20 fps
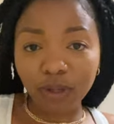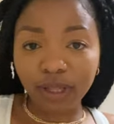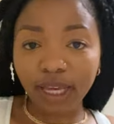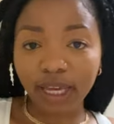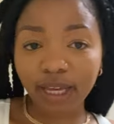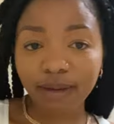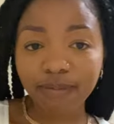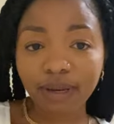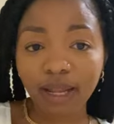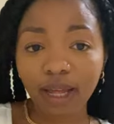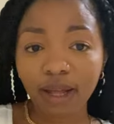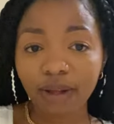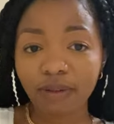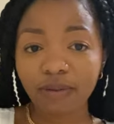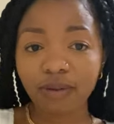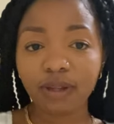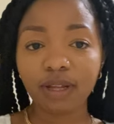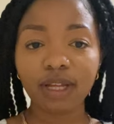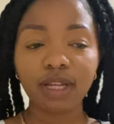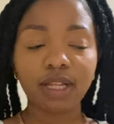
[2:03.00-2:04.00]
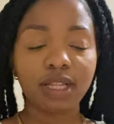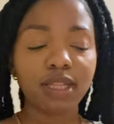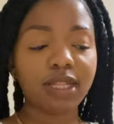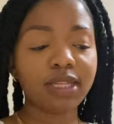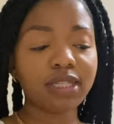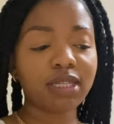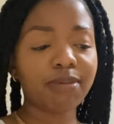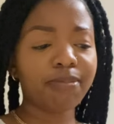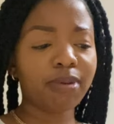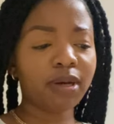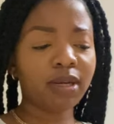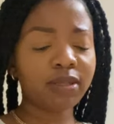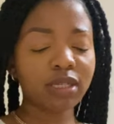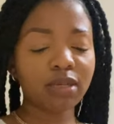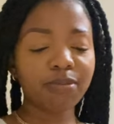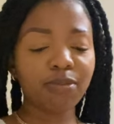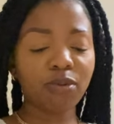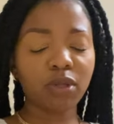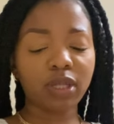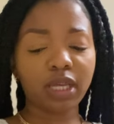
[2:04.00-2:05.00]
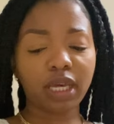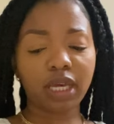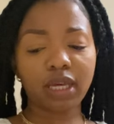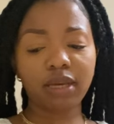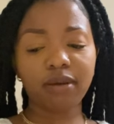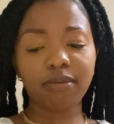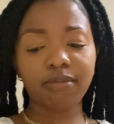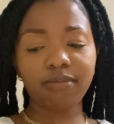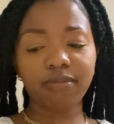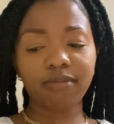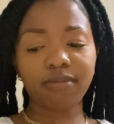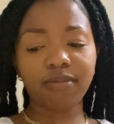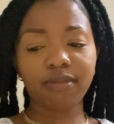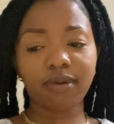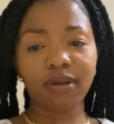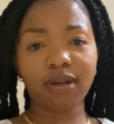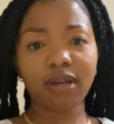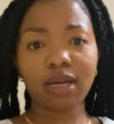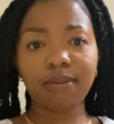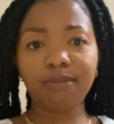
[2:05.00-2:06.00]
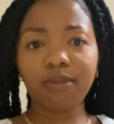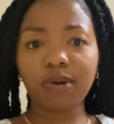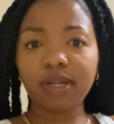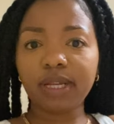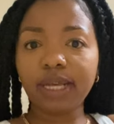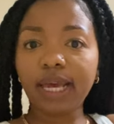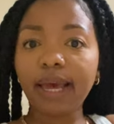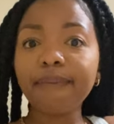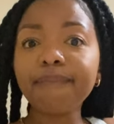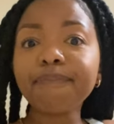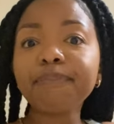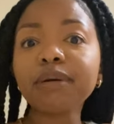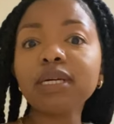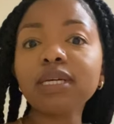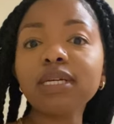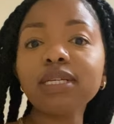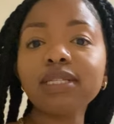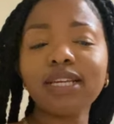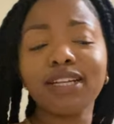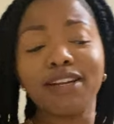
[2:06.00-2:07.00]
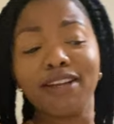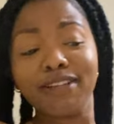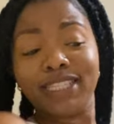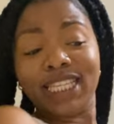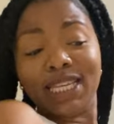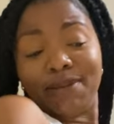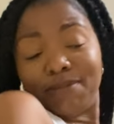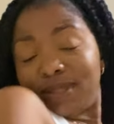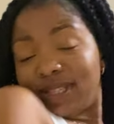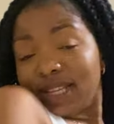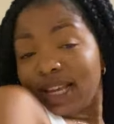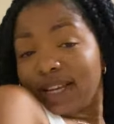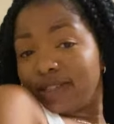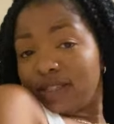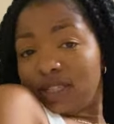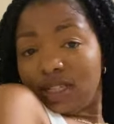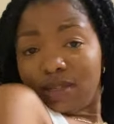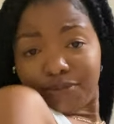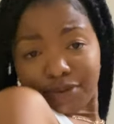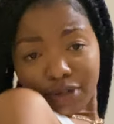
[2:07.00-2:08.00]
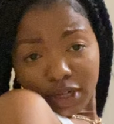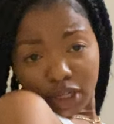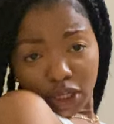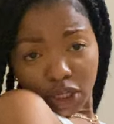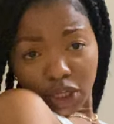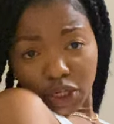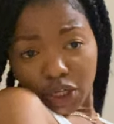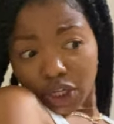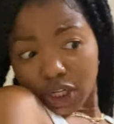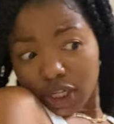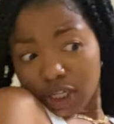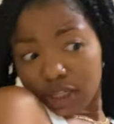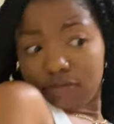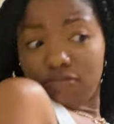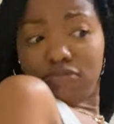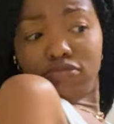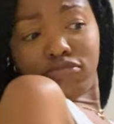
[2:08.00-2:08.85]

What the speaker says: game now. There's a basketball game on campus, and our team is actually pretty good.